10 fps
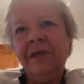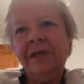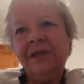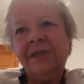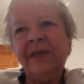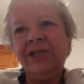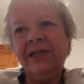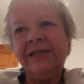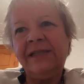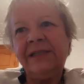
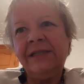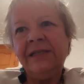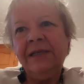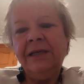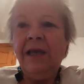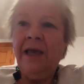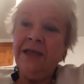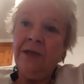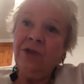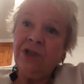specialist. I
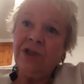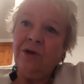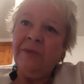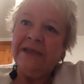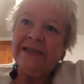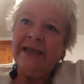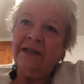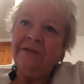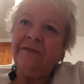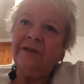don't just call
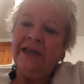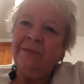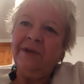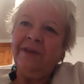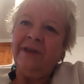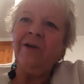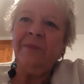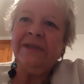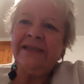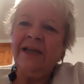myself a
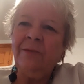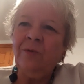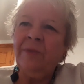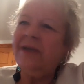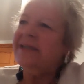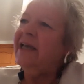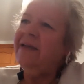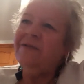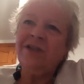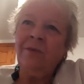hypnotherapist anymore, because I
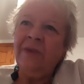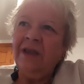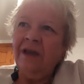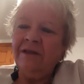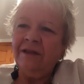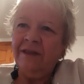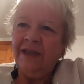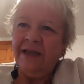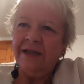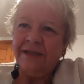have so many other
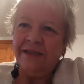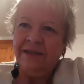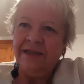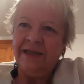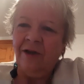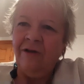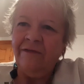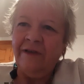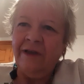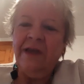things that I
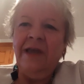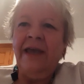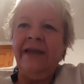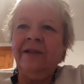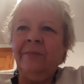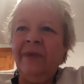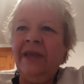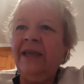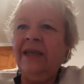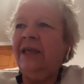offer.
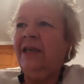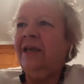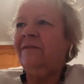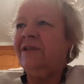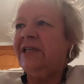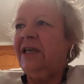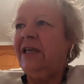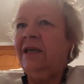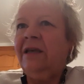NLP, EFT,